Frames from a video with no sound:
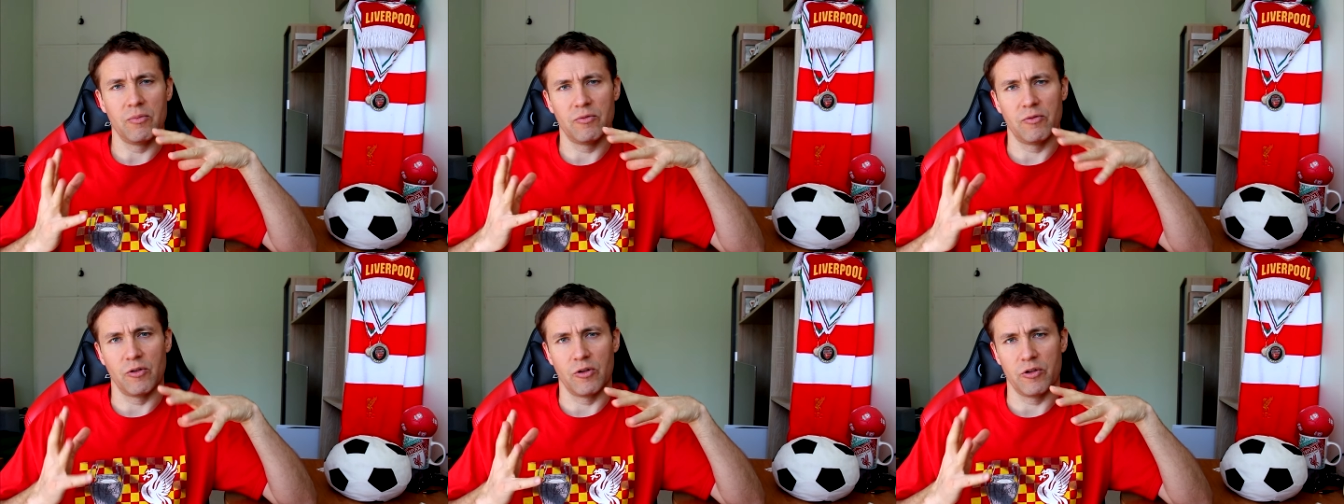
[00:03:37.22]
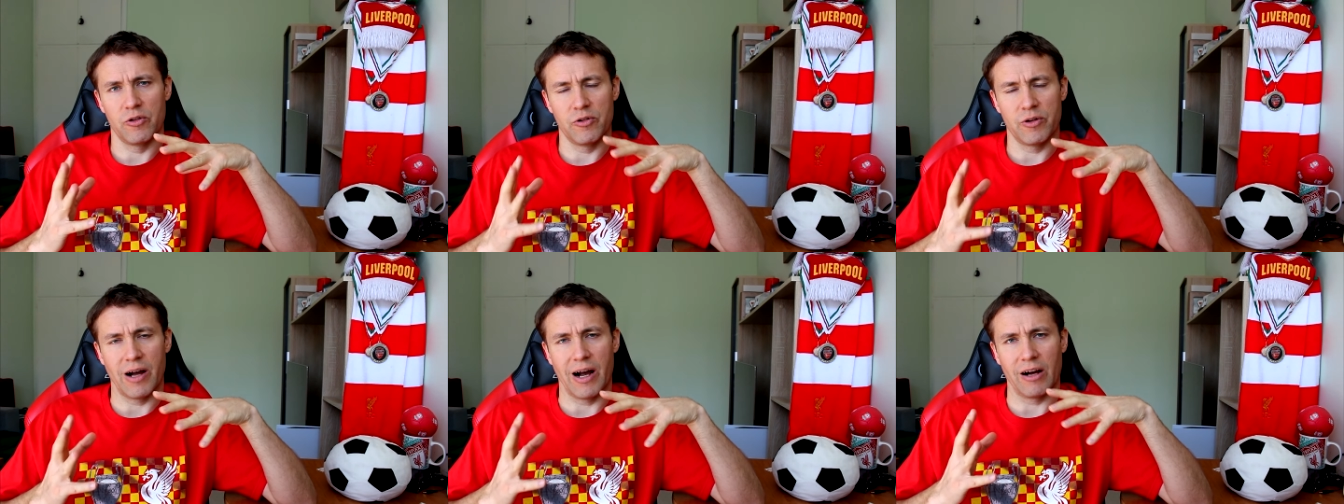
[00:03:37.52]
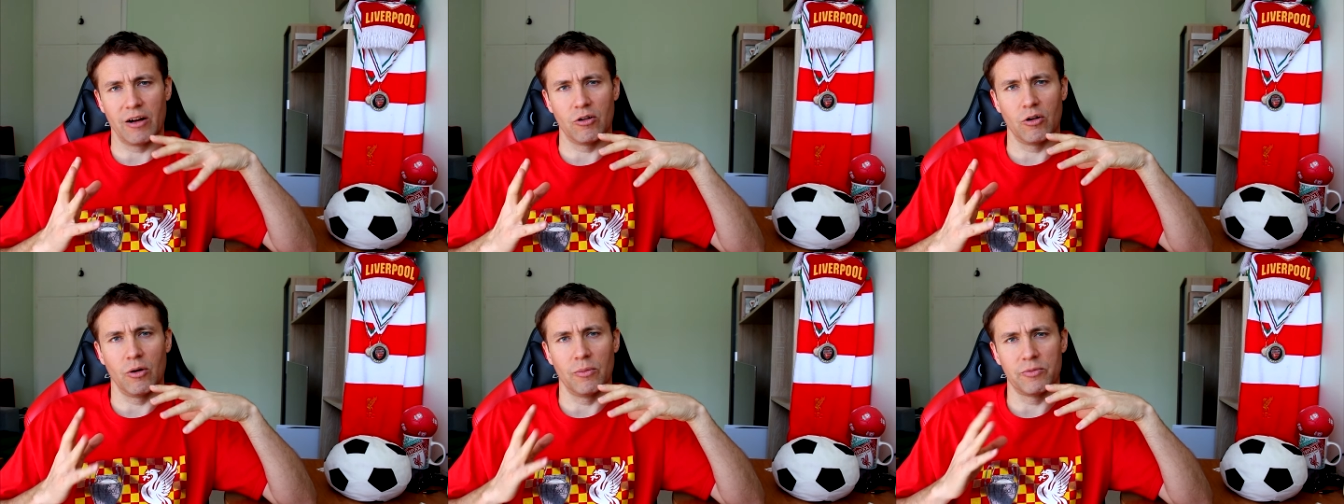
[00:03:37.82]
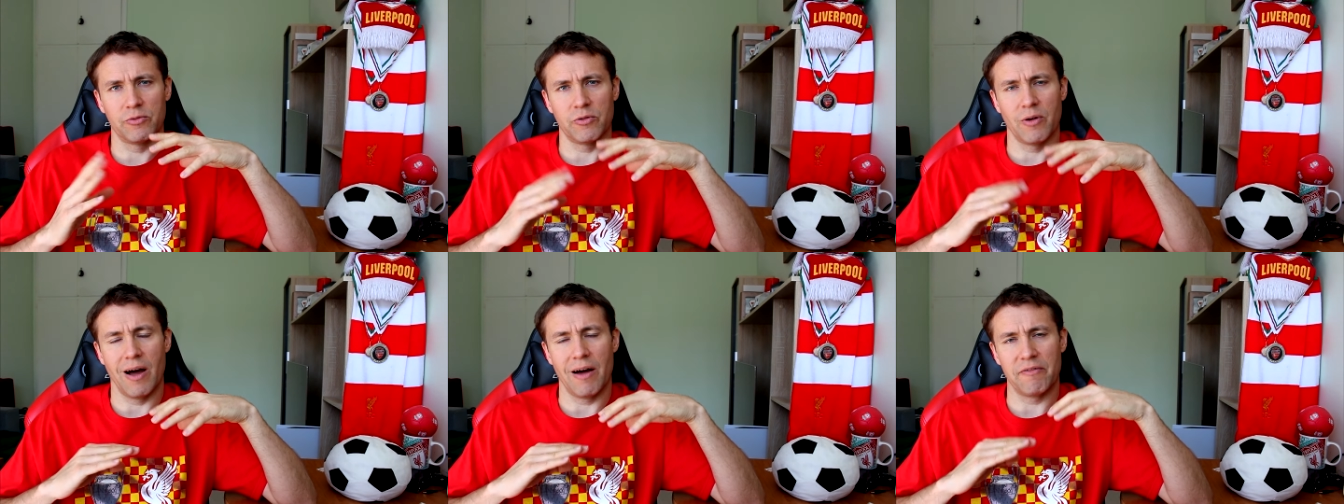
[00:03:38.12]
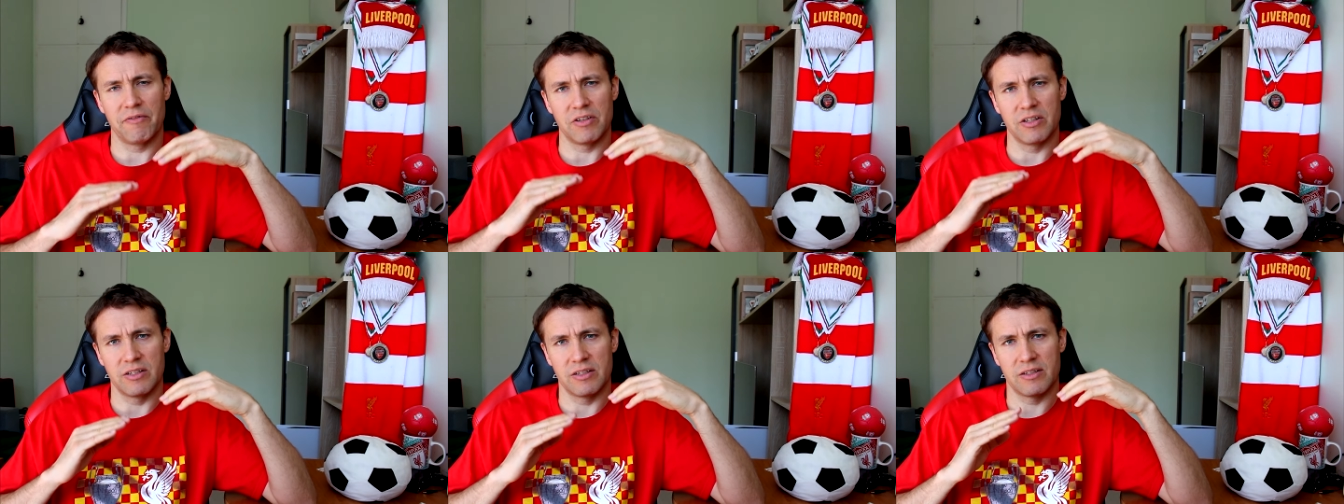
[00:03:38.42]
for Jurgen Klopp to
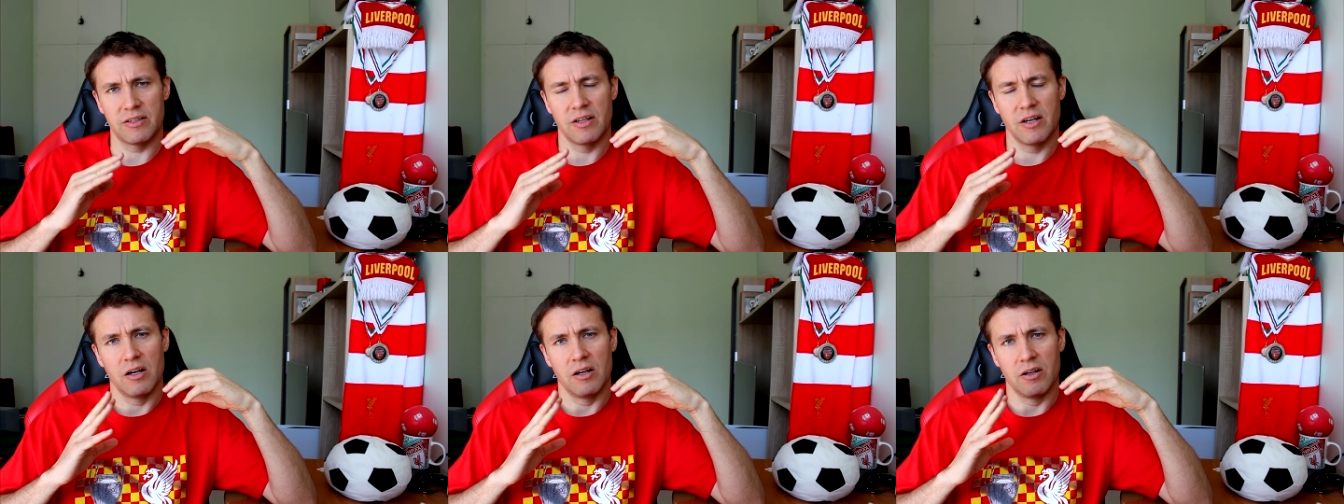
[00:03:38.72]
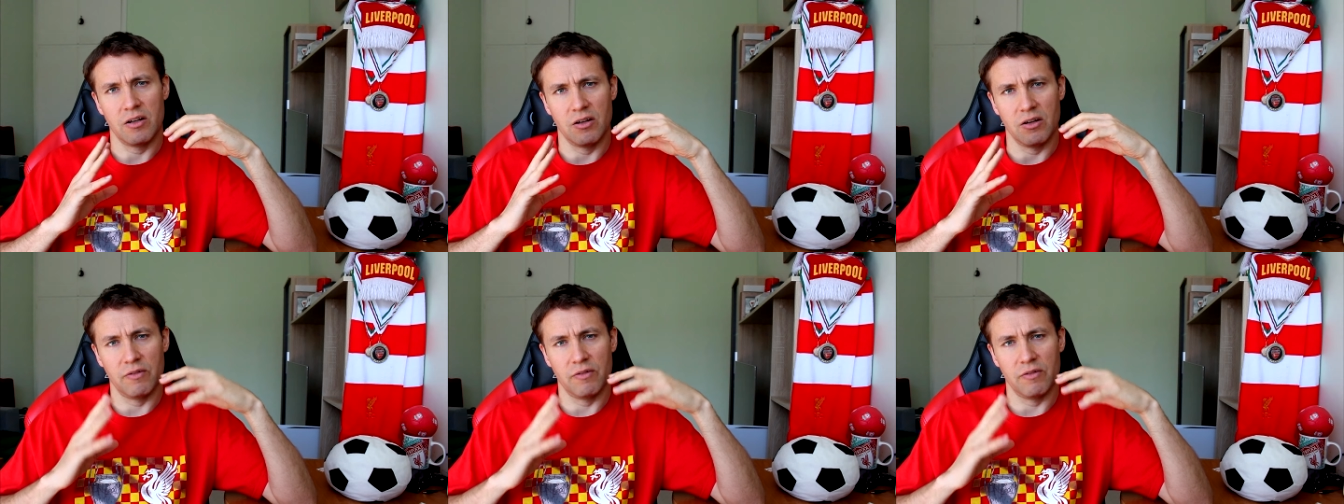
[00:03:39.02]
have his uh,